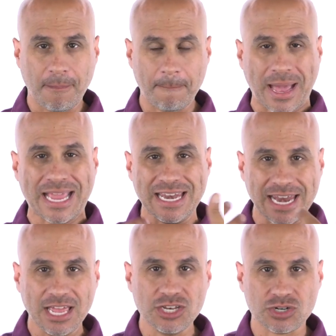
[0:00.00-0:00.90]
by
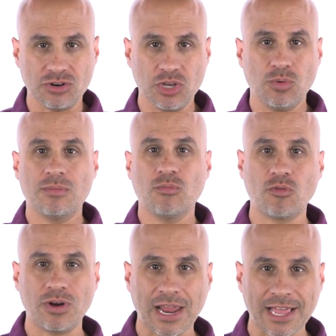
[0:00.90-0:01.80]
nature, you are
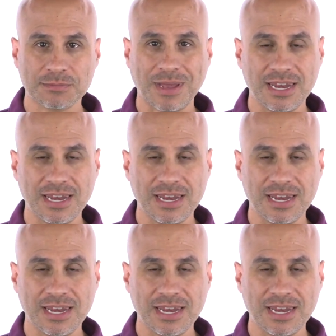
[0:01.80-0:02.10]
more relaxed.